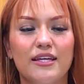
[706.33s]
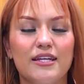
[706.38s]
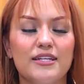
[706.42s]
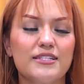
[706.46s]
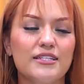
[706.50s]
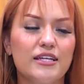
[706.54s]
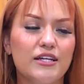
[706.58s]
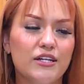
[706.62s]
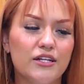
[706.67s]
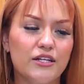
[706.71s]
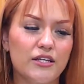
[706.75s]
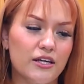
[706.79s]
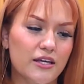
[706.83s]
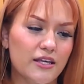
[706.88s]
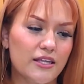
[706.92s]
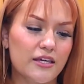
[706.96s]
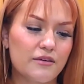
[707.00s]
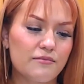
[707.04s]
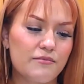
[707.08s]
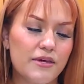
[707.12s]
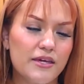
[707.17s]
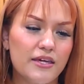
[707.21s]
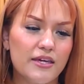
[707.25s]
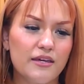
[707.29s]
like I said earlier,
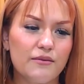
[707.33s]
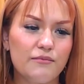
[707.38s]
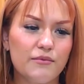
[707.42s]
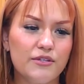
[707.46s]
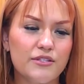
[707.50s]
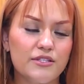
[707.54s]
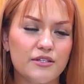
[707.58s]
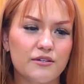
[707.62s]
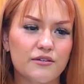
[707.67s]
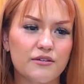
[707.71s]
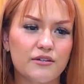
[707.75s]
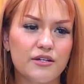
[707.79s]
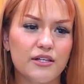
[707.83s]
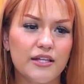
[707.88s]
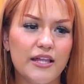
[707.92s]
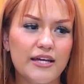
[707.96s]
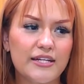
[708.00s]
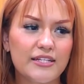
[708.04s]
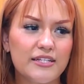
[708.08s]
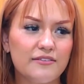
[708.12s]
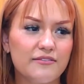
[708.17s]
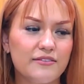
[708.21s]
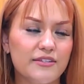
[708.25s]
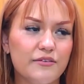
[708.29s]
like making music
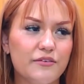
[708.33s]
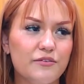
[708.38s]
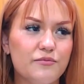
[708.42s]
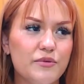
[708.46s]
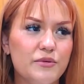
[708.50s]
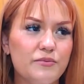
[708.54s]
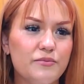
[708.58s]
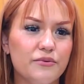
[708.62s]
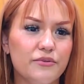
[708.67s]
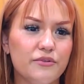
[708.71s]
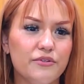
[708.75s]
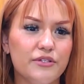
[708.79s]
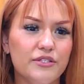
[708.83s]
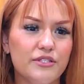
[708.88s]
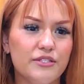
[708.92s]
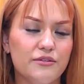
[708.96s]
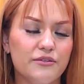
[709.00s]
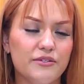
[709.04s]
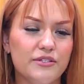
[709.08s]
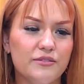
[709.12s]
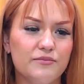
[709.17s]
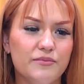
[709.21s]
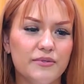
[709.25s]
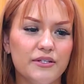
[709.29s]
collectively with people
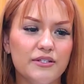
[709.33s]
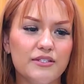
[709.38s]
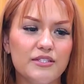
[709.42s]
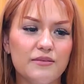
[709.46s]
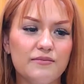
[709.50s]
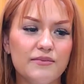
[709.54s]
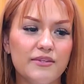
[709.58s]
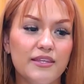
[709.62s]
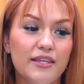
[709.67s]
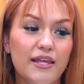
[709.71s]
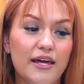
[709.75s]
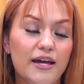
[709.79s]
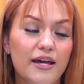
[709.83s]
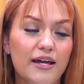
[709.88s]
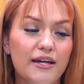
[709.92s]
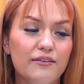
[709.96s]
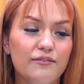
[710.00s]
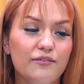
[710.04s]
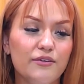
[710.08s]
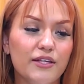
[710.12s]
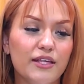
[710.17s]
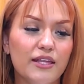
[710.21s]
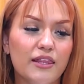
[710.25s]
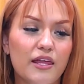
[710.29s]
has always been something that
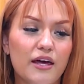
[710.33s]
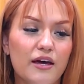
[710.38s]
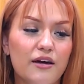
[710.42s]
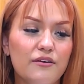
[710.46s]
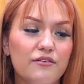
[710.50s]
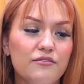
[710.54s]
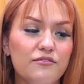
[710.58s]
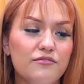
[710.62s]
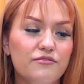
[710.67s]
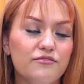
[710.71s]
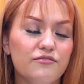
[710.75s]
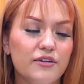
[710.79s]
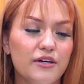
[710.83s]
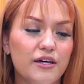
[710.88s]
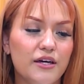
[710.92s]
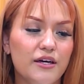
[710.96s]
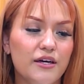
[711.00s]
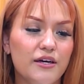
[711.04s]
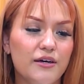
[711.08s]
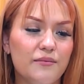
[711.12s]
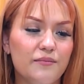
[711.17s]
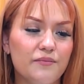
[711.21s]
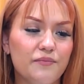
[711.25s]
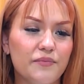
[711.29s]
I really love.
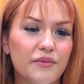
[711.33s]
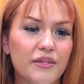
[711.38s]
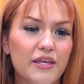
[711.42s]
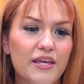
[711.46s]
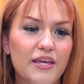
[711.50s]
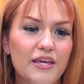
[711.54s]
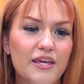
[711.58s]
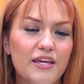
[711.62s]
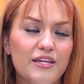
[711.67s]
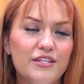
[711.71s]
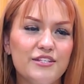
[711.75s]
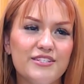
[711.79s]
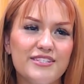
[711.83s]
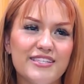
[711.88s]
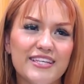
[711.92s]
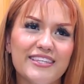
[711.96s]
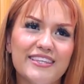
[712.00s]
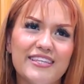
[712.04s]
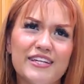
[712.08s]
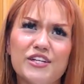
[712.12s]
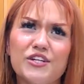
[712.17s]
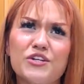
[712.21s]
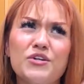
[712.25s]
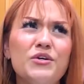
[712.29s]
Um, and
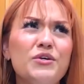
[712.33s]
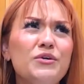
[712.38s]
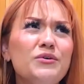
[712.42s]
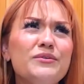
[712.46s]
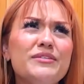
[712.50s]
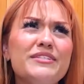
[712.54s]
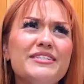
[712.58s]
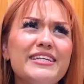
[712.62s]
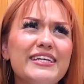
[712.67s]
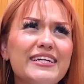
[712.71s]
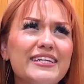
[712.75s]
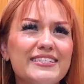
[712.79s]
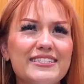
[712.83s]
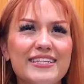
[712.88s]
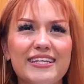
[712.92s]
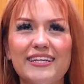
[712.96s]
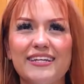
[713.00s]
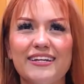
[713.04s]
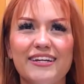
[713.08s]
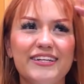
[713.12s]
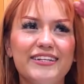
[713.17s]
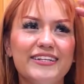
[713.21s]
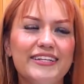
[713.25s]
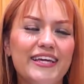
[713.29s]
just like the acoustics,
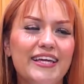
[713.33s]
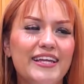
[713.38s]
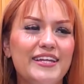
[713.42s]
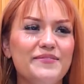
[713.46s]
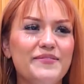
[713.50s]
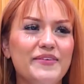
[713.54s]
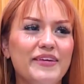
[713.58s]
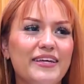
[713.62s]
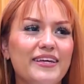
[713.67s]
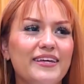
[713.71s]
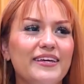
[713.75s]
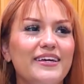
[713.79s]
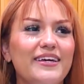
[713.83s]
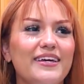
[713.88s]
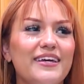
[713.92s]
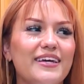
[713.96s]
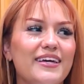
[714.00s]
like, are you kidding me?